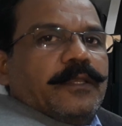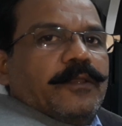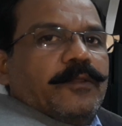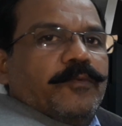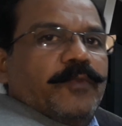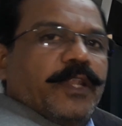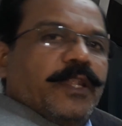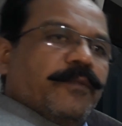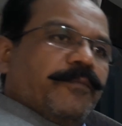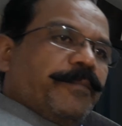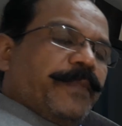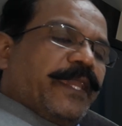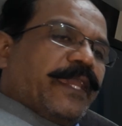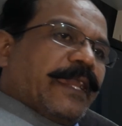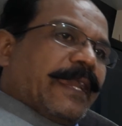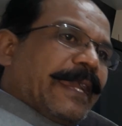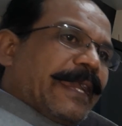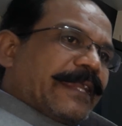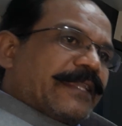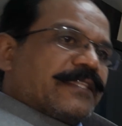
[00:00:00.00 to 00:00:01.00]
will be
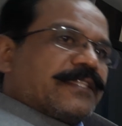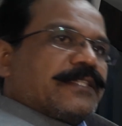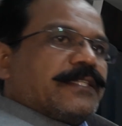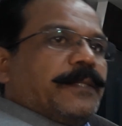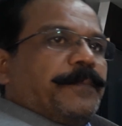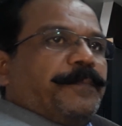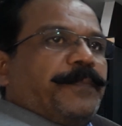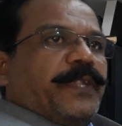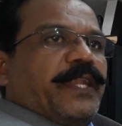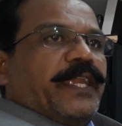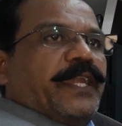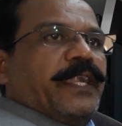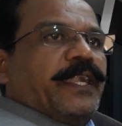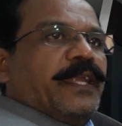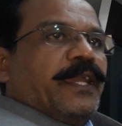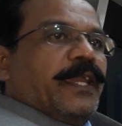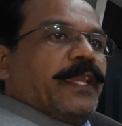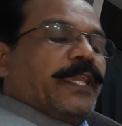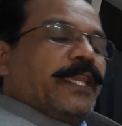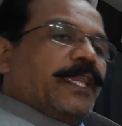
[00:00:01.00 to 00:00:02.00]

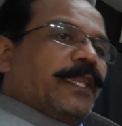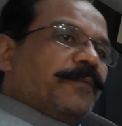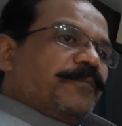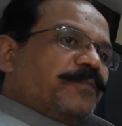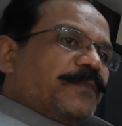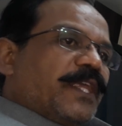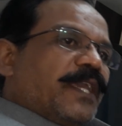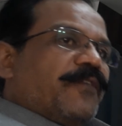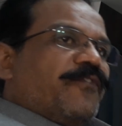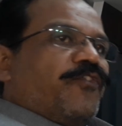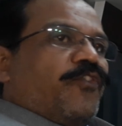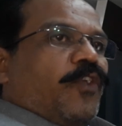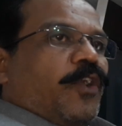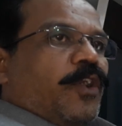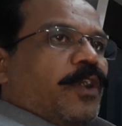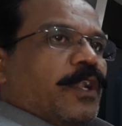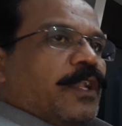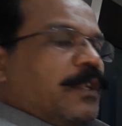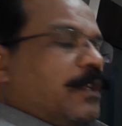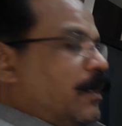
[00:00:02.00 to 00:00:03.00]
accepted if they
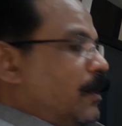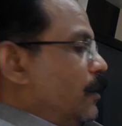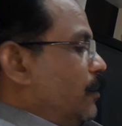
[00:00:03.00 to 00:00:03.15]
fall